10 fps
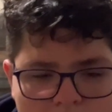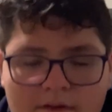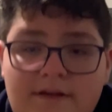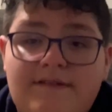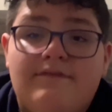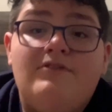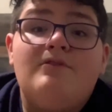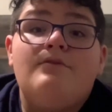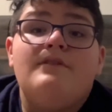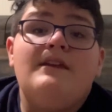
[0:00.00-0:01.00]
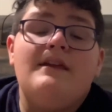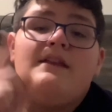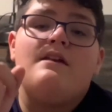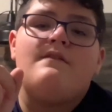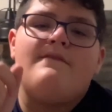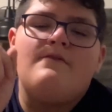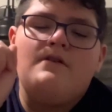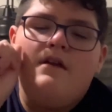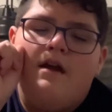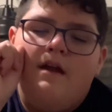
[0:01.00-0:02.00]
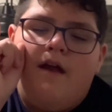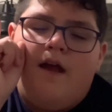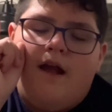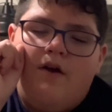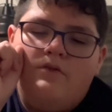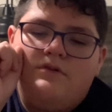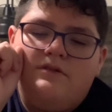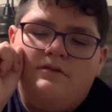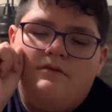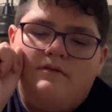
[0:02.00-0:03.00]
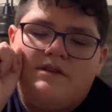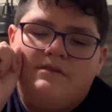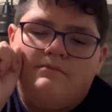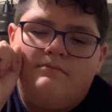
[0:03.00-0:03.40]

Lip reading: Okay, so if you're only in here for how to, like,